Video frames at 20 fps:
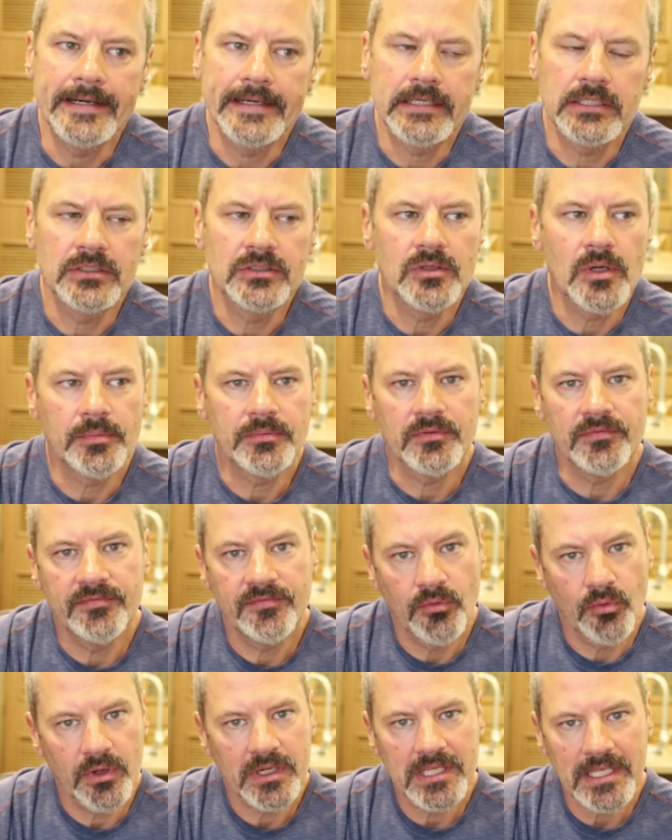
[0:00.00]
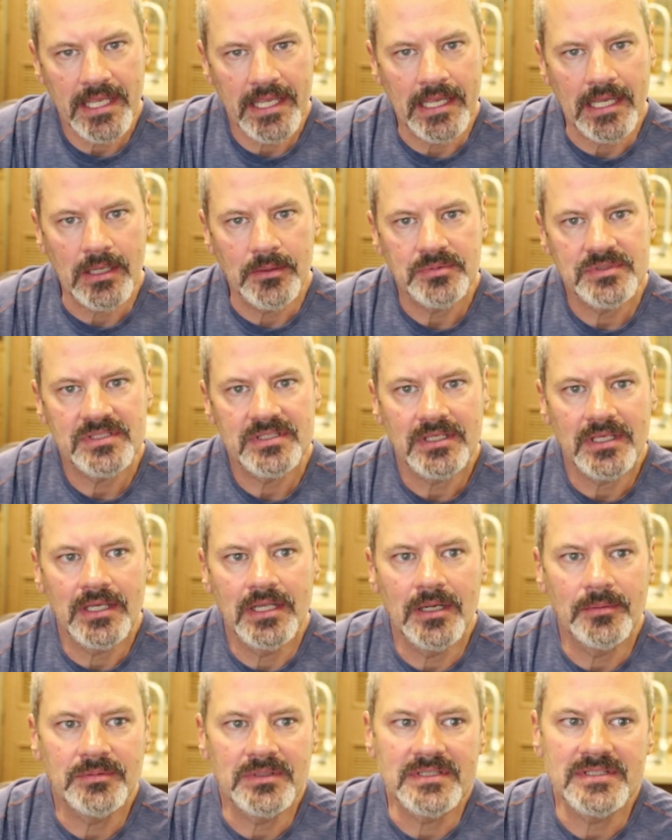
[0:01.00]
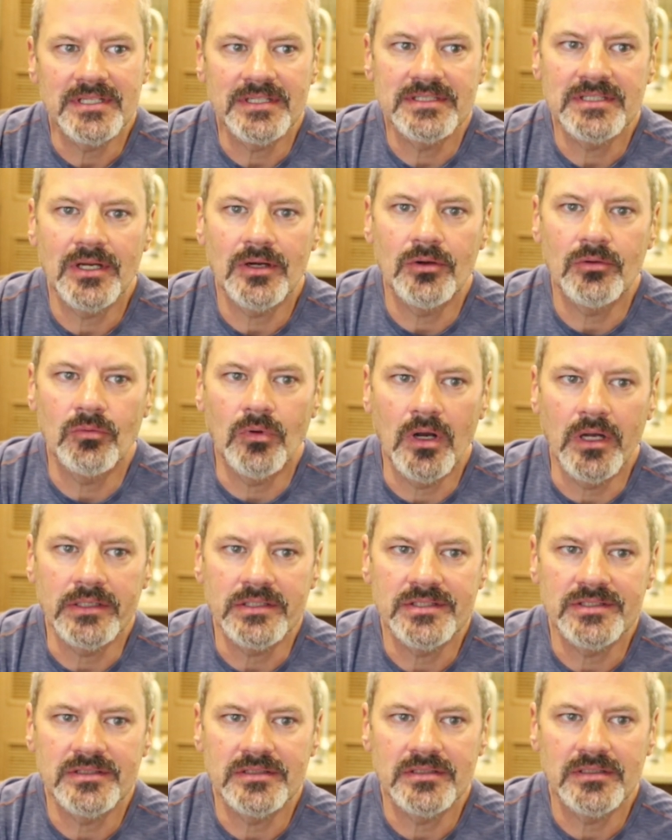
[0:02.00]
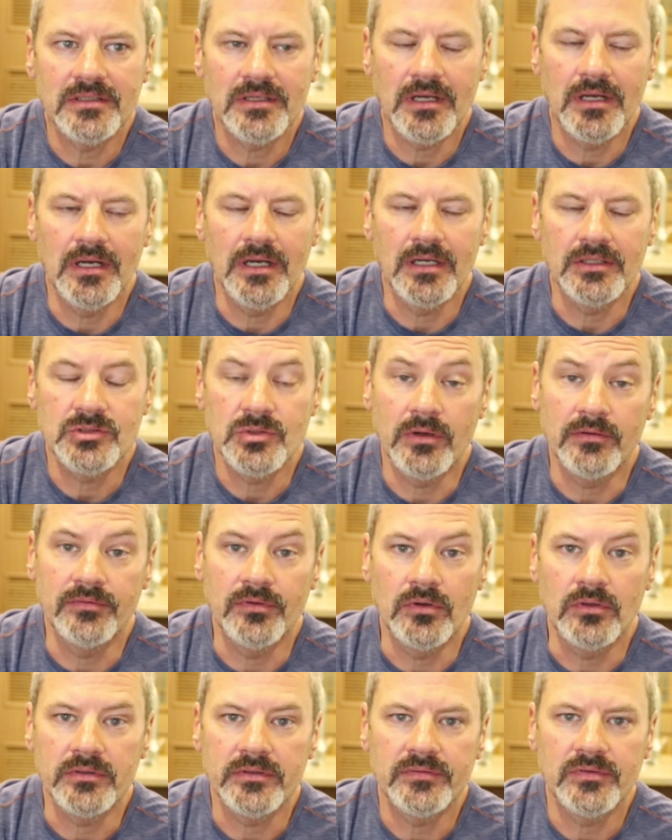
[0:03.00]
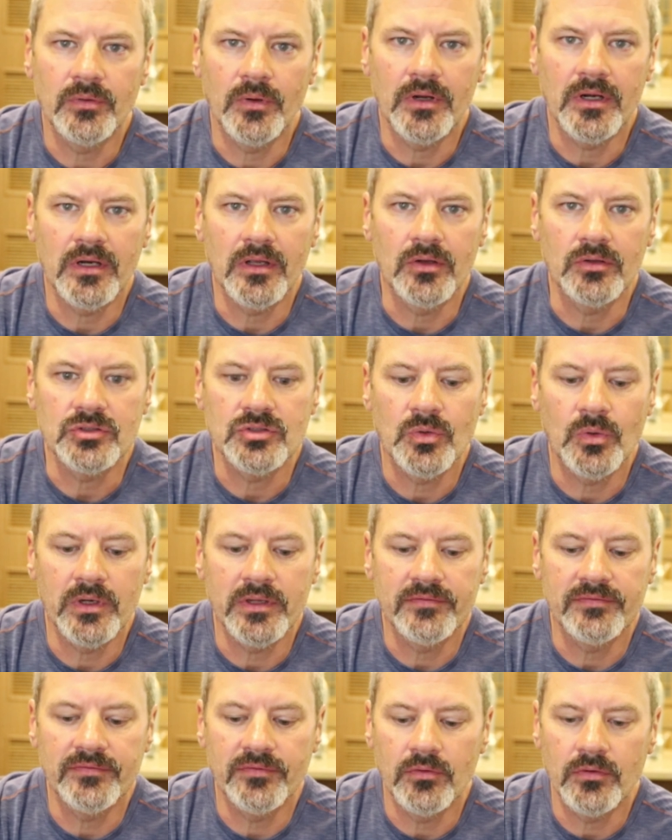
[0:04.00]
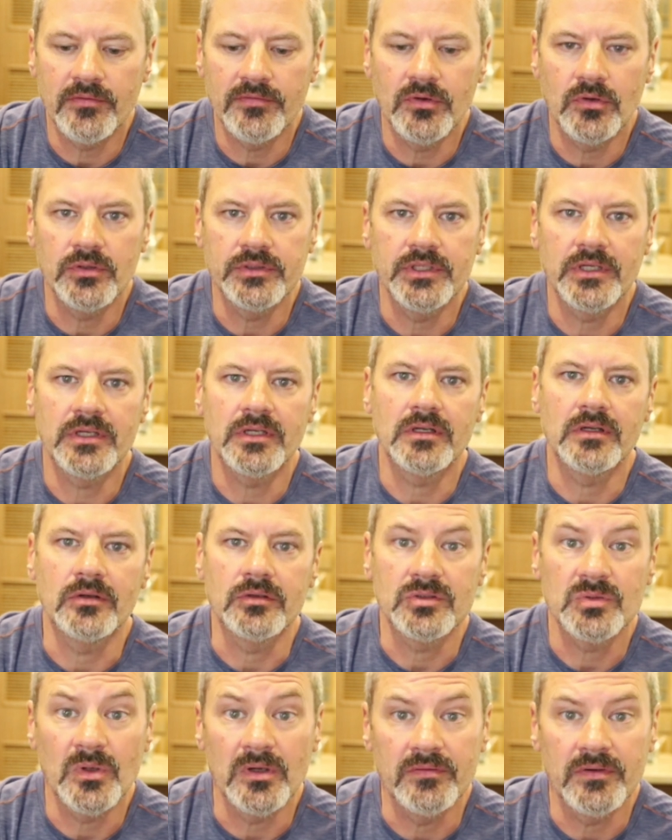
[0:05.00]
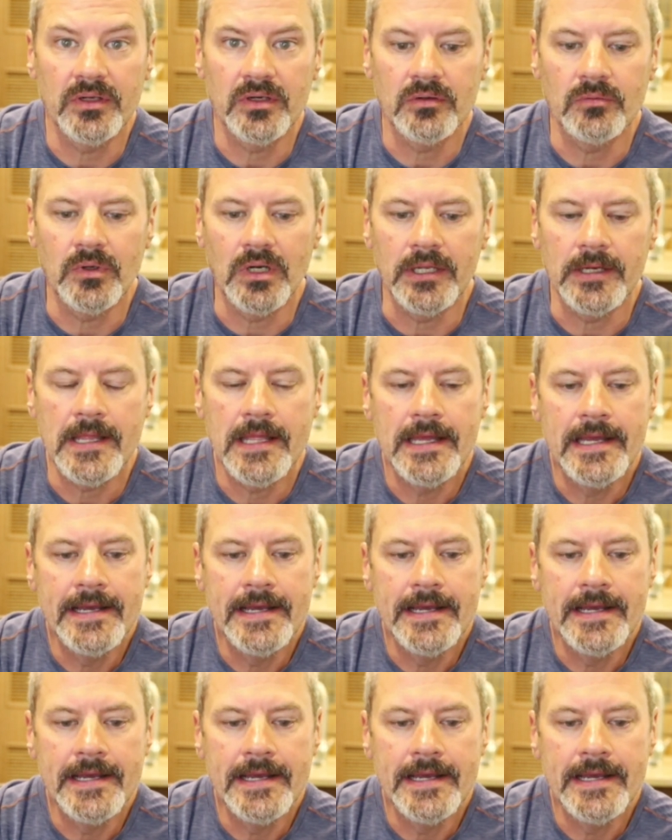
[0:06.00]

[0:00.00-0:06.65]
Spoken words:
can do up to 40 amps and up to 600 watts, 12 volt. If you wanted to go 24 volt, you could go 1200 watt.